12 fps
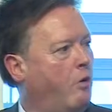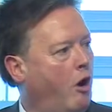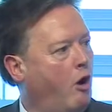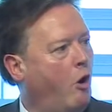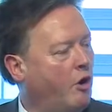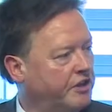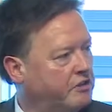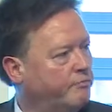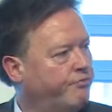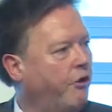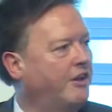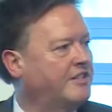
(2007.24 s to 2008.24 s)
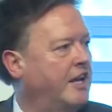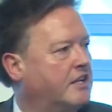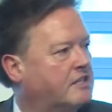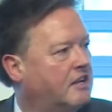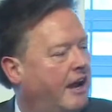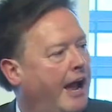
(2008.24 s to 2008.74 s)
audit
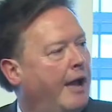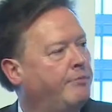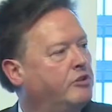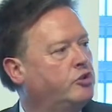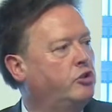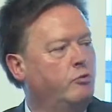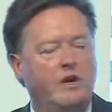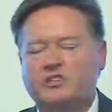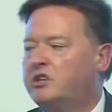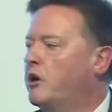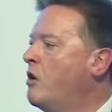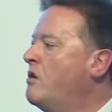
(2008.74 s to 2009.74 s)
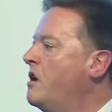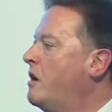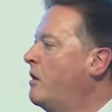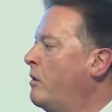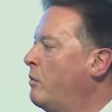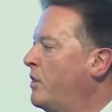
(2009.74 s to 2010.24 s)
process happened 2 weeks ago
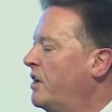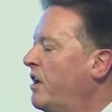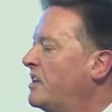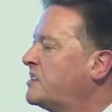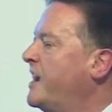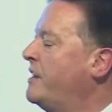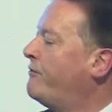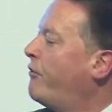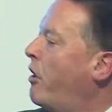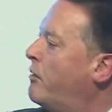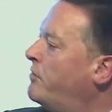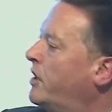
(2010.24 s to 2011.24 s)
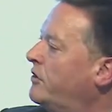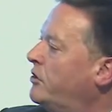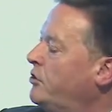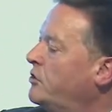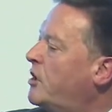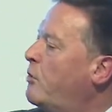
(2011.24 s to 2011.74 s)
when a nice lady from the
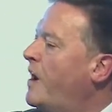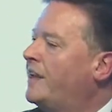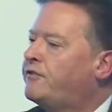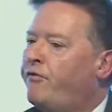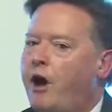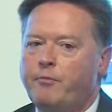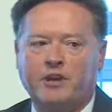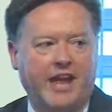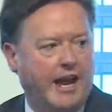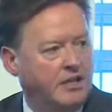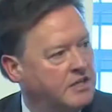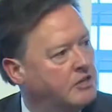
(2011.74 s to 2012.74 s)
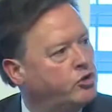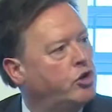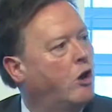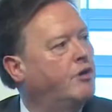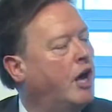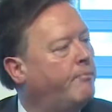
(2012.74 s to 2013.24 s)
New South Wales Fire Brigade
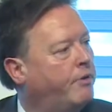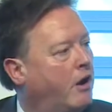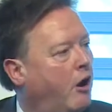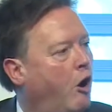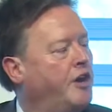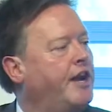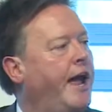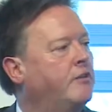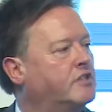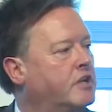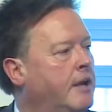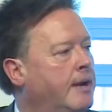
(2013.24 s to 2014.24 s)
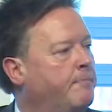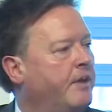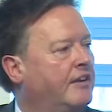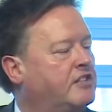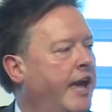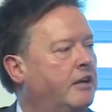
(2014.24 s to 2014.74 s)
showed up unannounced
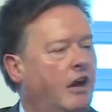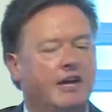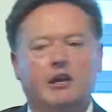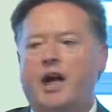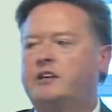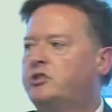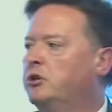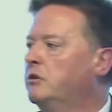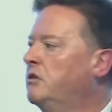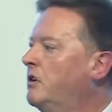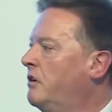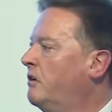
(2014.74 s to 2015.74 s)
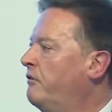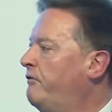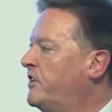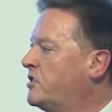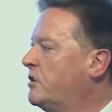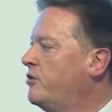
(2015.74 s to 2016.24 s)
and said, "I'd like to
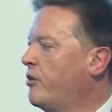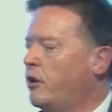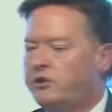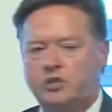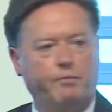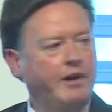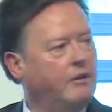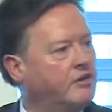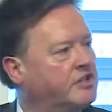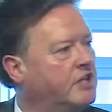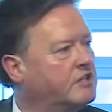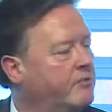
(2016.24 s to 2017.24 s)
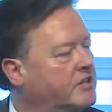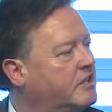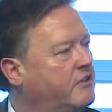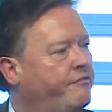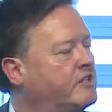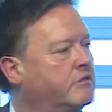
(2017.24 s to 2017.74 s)
visit your sprinkler system." I said,
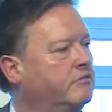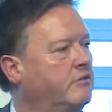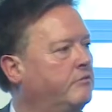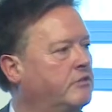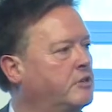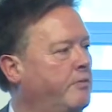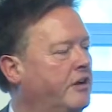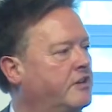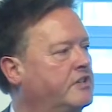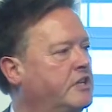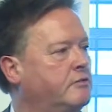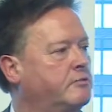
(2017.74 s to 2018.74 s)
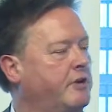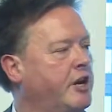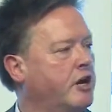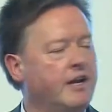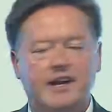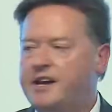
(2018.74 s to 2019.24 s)
the sprinkler system's been
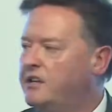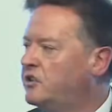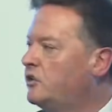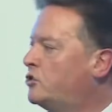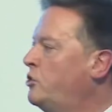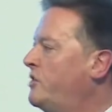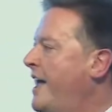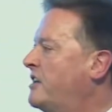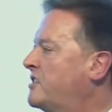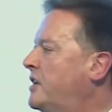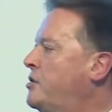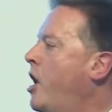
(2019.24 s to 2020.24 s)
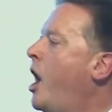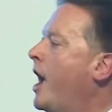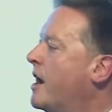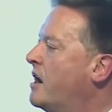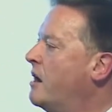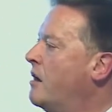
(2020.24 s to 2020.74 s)
here since
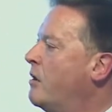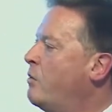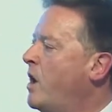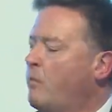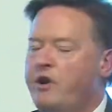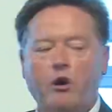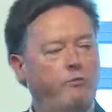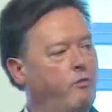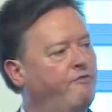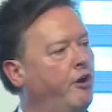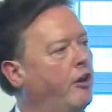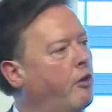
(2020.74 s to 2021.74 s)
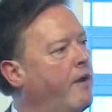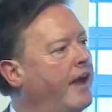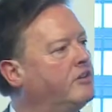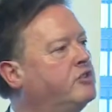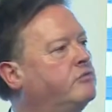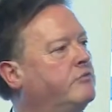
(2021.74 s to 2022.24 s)
2009. Well, we've only got around
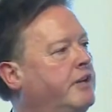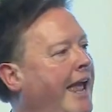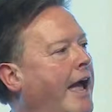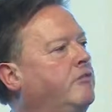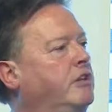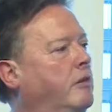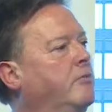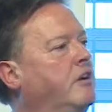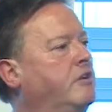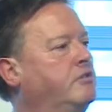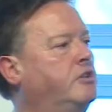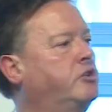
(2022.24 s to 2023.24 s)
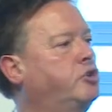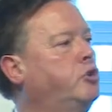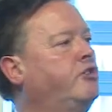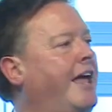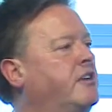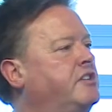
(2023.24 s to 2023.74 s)
to counting them since
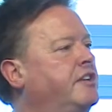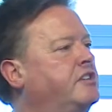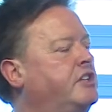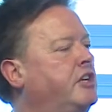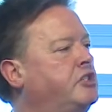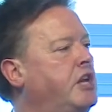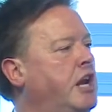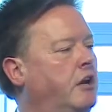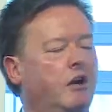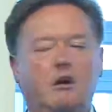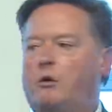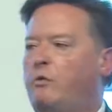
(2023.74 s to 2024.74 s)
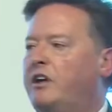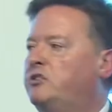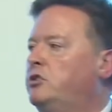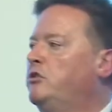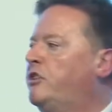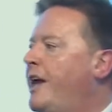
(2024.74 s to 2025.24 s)
2016. We're at
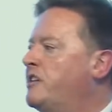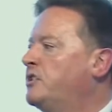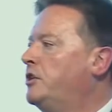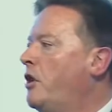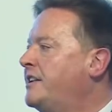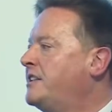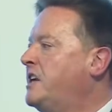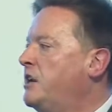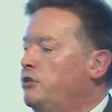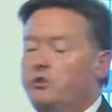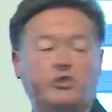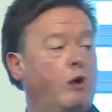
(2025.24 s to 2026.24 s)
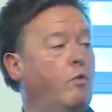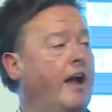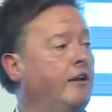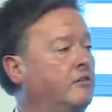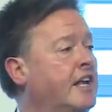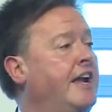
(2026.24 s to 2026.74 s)
2019 and New South
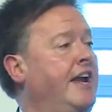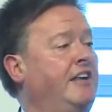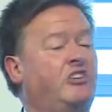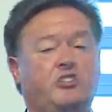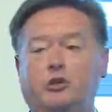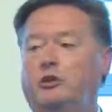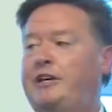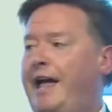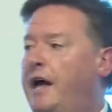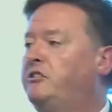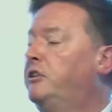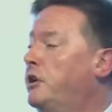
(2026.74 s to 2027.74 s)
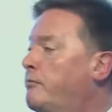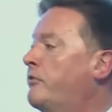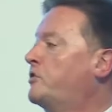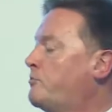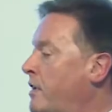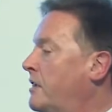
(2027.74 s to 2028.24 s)
Wales is still counting the number of
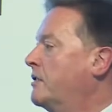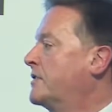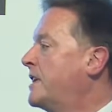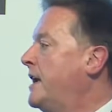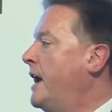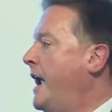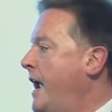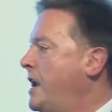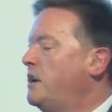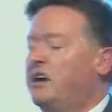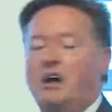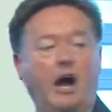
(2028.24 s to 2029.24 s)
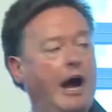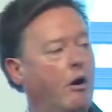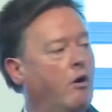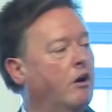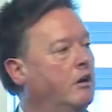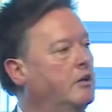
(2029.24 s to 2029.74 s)
sprinklers in
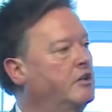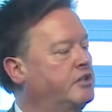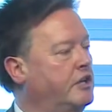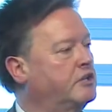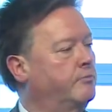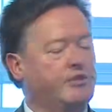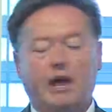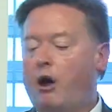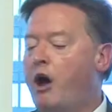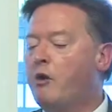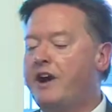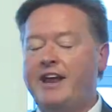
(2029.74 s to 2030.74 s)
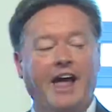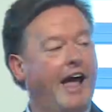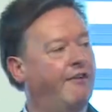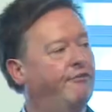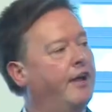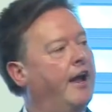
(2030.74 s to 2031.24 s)
our systems. Now, I already
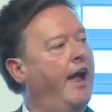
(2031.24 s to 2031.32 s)
have